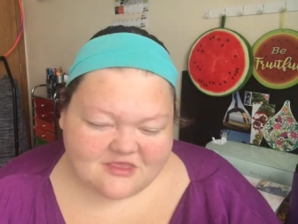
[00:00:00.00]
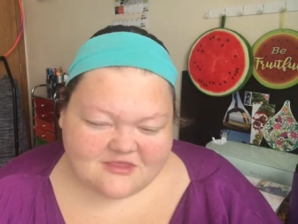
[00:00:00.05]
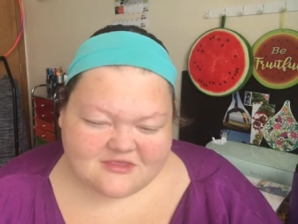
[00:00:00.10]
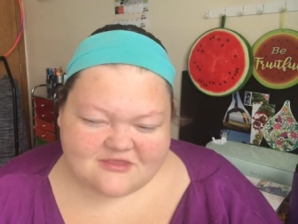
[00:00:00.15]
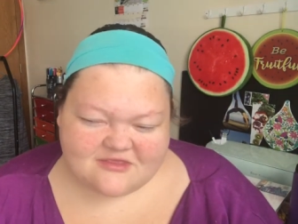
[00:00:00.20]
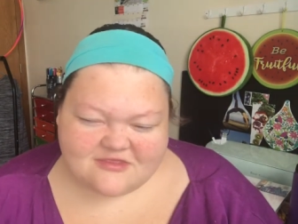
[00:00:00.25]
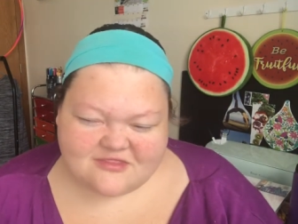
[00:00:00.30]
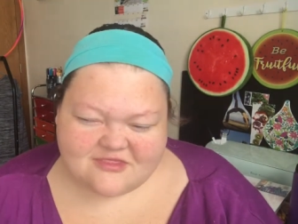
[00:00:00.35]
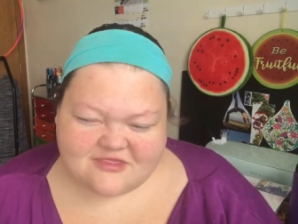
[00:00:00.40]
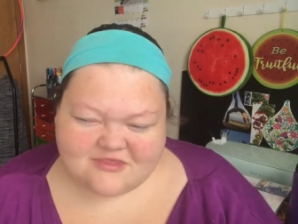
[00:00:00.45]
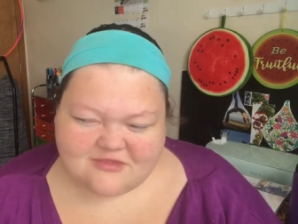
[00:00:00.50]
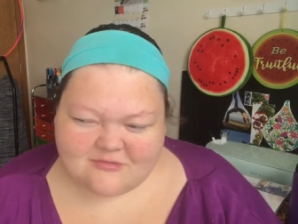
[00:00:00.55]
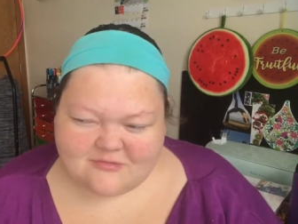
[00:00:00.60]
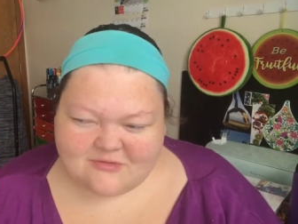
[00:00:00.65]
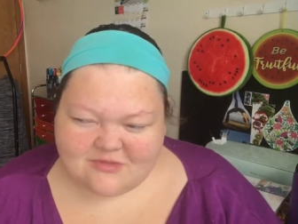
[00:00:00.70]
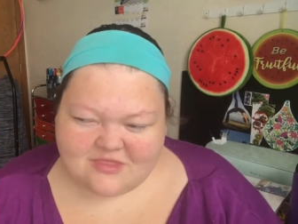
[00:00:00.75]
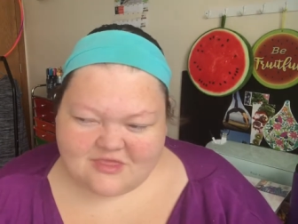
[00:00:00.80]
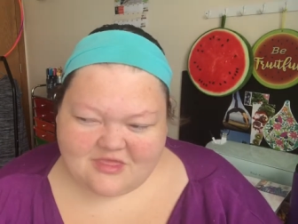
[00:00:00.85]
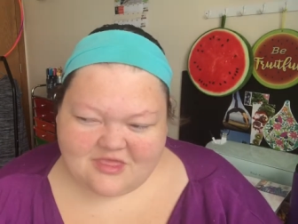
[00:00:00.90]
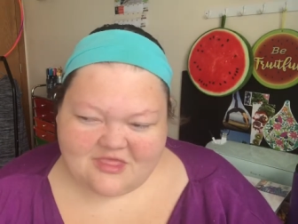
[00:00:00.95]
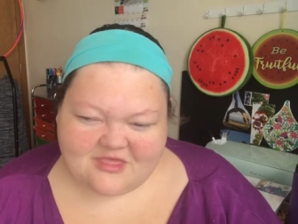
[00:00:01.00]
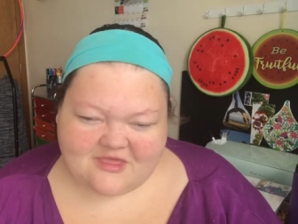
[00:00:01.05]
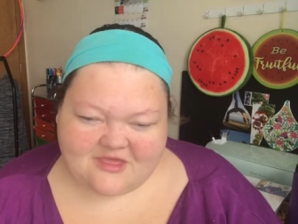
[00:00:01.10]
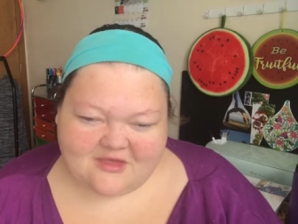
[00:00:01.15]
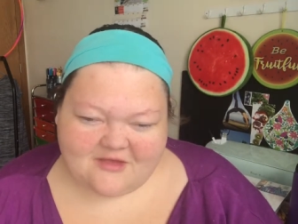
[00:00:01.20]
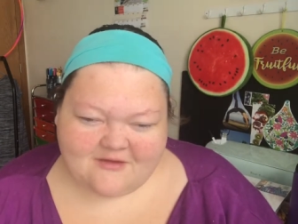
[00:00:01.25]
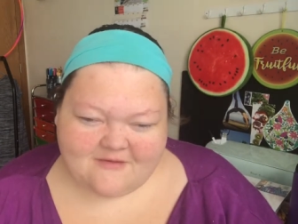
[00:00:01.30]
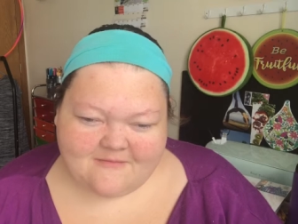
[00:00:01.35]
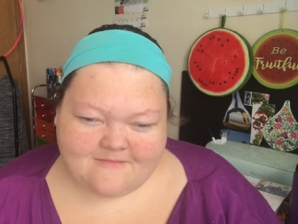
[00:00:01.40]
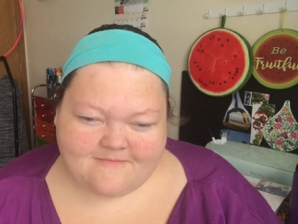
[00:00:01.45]
So this is really like
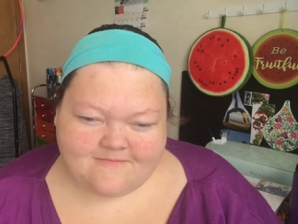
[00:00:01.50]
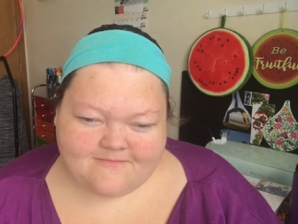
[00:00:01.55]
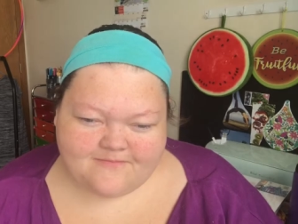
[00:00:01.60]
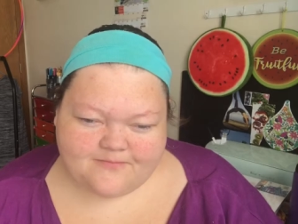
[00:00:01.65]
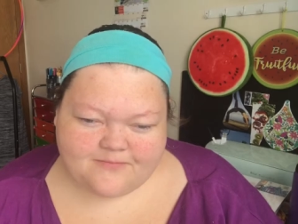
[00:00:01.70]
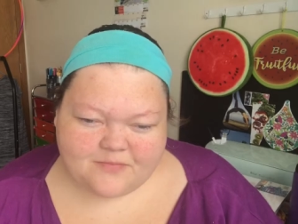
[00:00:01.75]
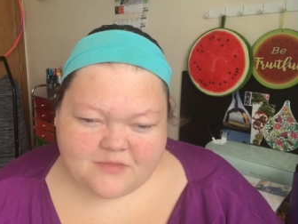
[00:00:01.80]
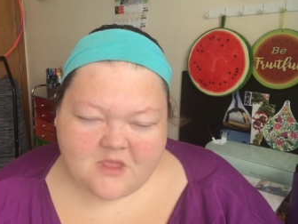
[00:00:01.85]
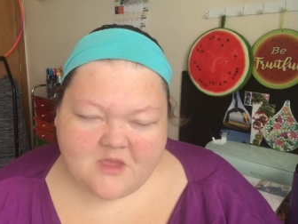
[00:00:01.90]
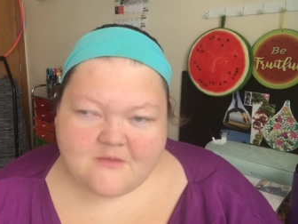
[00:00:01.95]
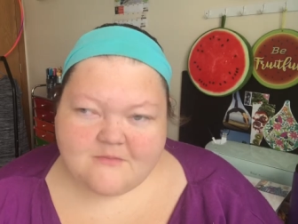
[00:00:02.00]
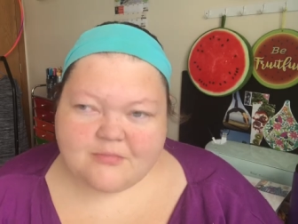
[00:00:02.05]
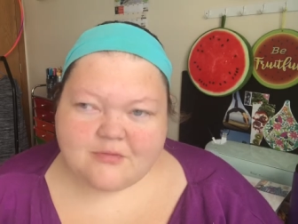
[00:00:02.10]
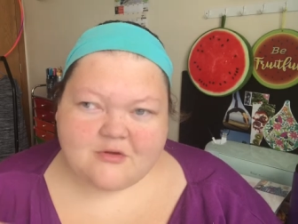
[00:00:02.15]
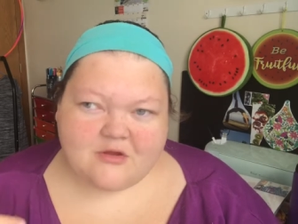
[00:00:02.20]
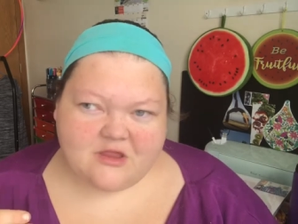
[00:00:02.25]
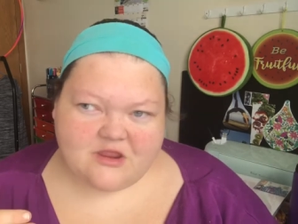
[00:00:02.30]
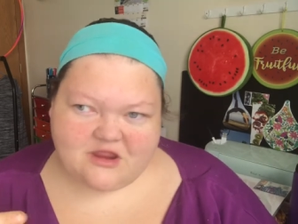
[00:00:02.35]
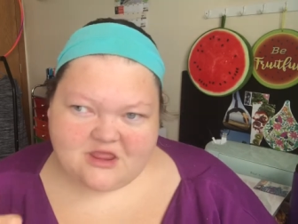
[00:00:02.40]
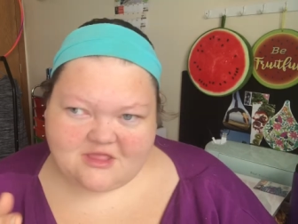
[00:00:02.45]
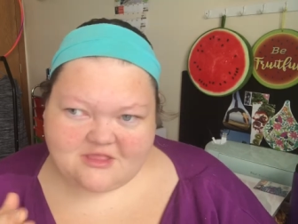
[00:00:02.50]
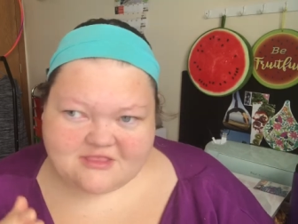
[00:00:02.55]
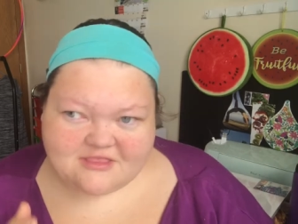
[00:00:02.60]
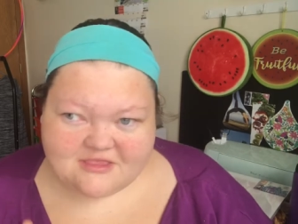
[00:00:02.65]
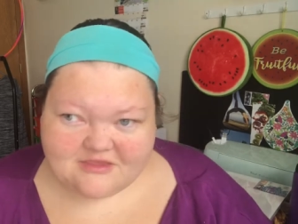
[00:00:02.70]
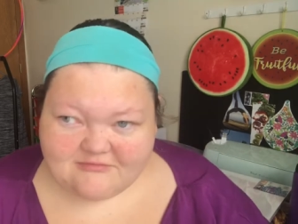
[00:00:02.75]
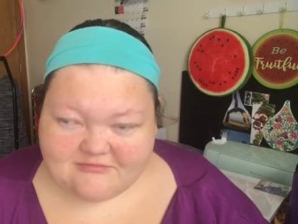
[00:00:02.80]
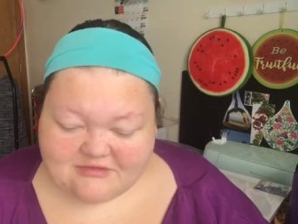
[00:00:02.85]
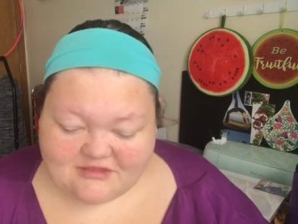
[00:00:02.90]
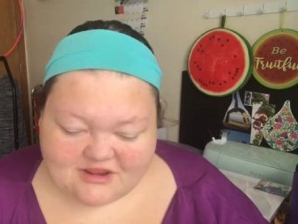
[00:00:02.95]

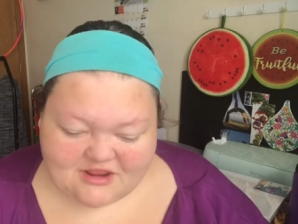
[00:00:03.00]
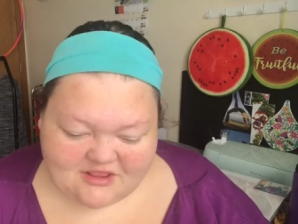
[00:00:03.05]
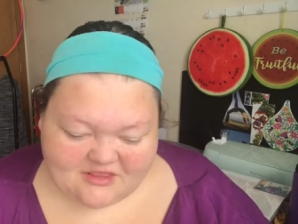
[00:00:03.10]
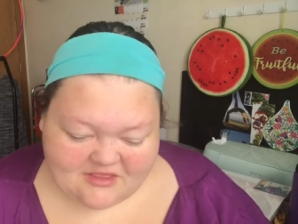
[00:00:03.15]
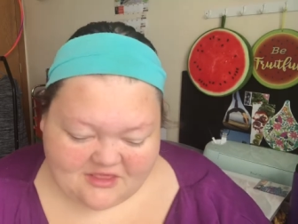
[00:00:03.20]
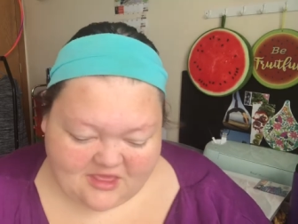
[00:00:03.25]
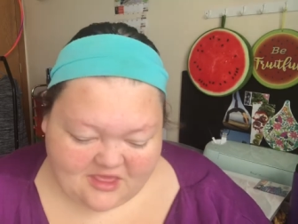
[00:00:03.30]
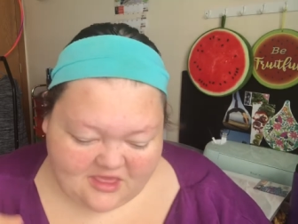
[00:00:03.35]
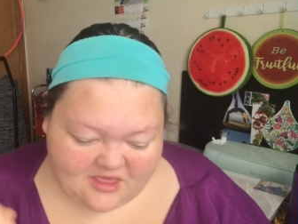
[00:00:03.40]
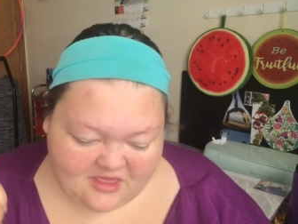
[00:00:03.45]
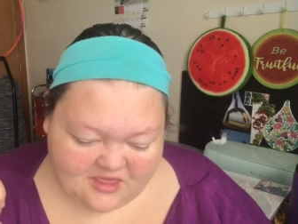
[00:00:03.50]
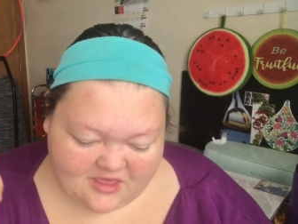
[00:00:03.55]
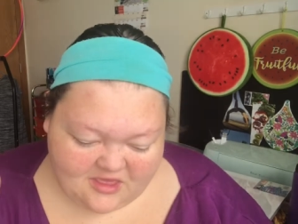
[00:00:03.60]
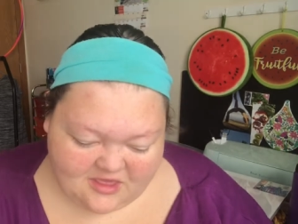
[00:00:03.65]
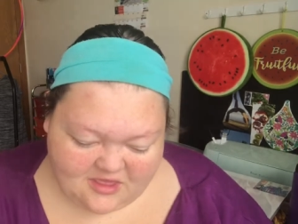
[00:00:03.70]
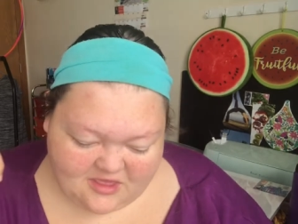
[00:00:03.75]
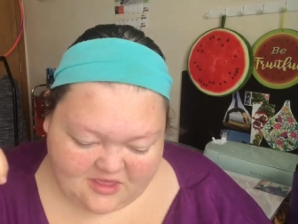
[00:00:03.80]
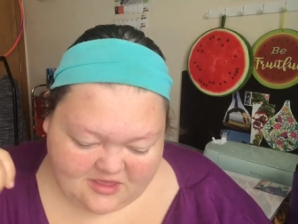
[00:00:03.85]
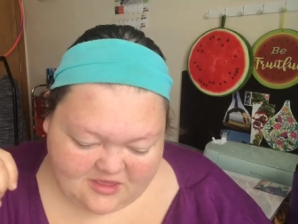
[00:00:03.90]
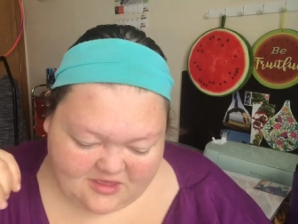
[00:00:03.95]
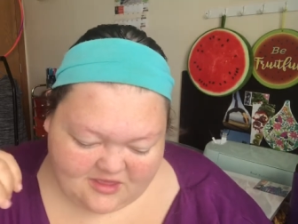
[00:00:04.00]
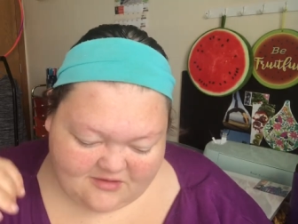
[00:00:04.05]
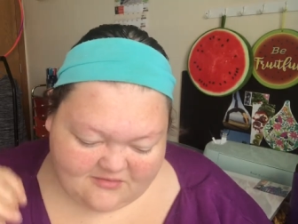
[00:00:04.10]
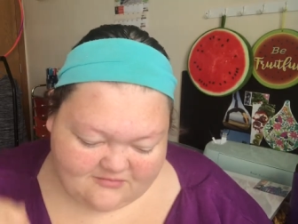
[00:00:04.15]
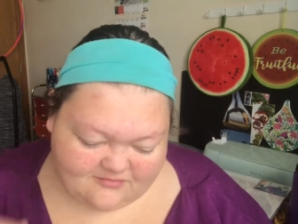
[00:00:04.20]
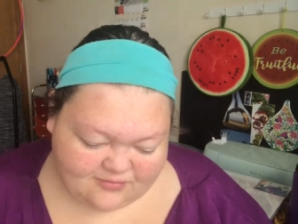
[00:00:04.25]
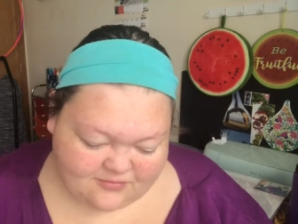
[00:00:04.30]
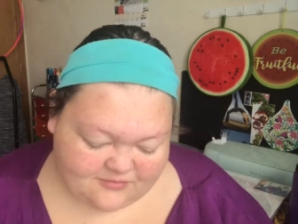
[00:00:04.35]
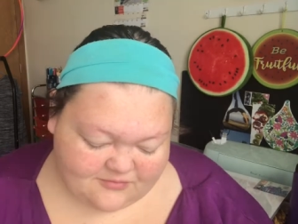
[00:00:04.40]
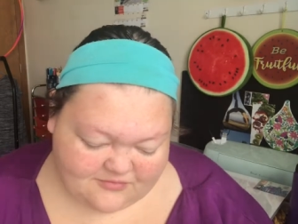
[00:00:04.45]
productivity
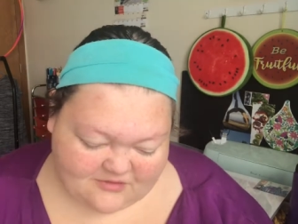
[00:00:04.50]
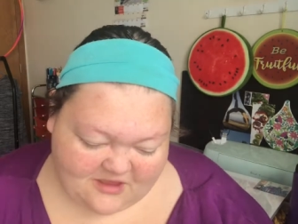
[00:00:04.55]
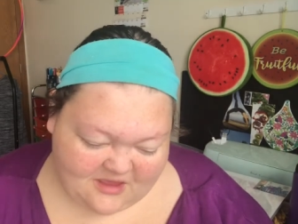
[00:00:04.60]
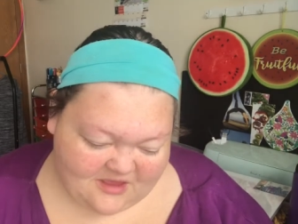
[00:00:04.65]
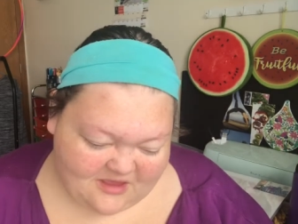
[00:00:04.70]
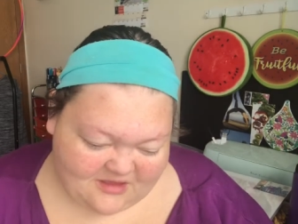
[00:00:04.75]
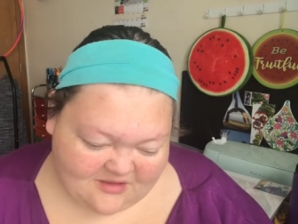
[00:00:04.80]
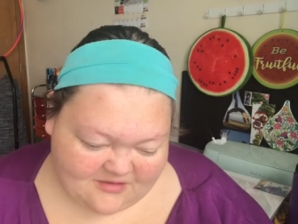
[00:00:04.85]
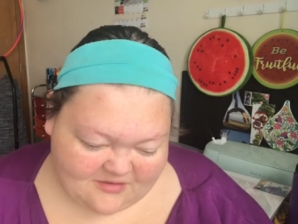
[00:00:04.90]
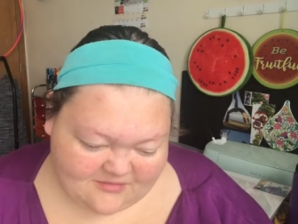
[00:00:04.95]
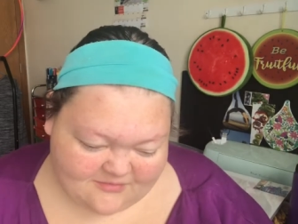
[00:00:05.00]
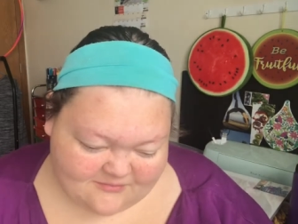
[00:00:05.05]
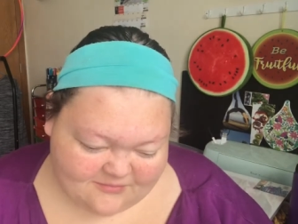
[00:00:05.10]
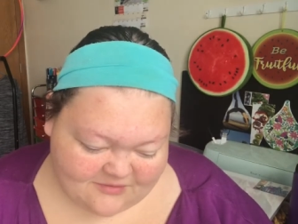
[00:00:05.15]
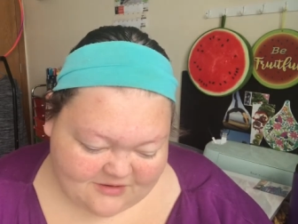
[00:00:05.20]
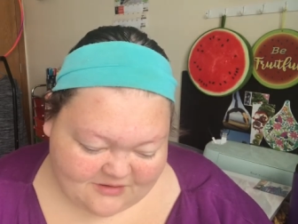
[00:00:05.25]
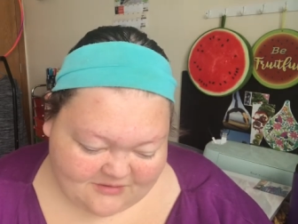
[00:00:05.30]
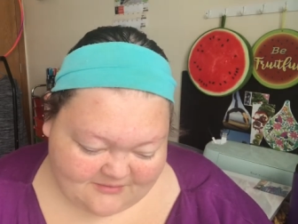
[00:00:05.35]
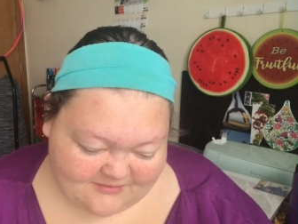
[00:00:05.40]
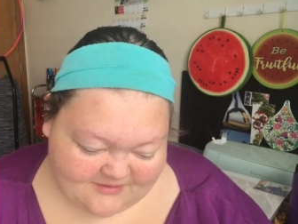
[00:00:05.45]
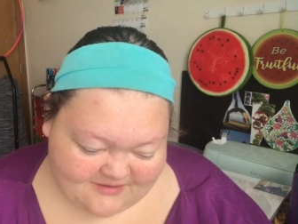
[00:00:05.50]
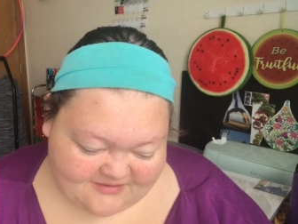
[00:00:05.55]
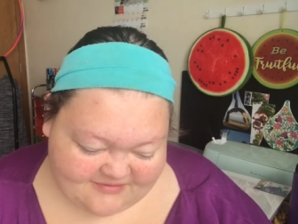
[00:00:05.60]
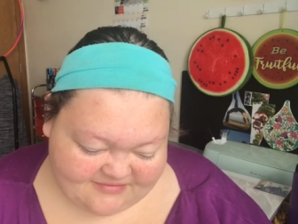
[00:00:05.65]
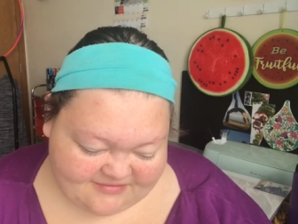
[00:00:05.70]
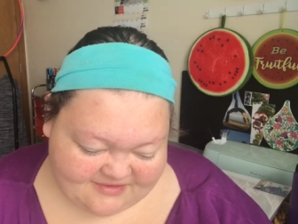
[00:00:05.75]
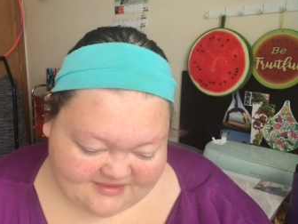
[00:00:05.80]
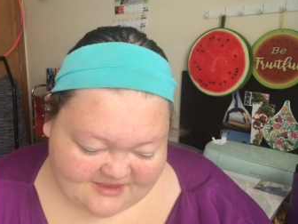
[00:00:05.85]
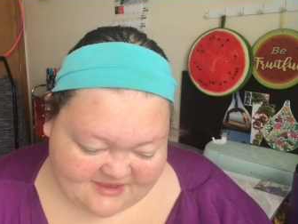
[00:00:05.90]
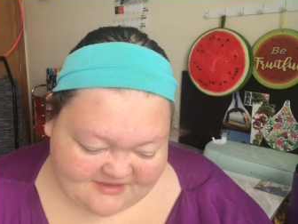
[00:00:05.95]
brainwave
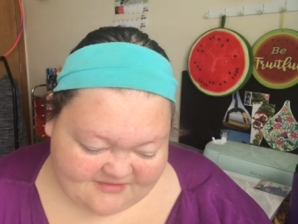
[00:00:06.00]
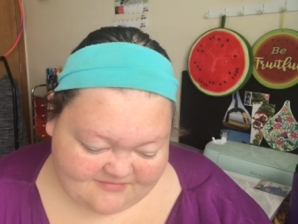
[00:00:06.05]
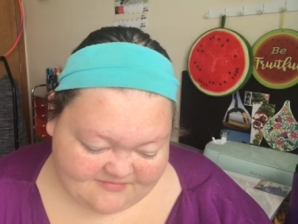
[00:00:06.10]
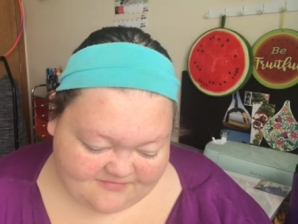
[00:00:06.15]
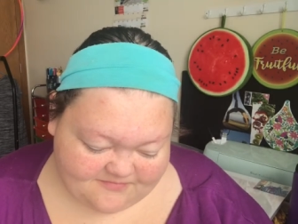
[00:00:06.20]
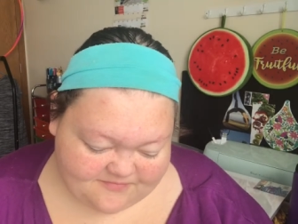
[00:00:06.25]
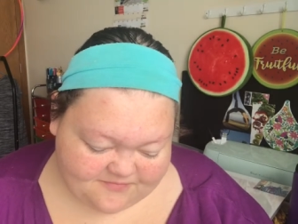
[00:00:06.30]
state.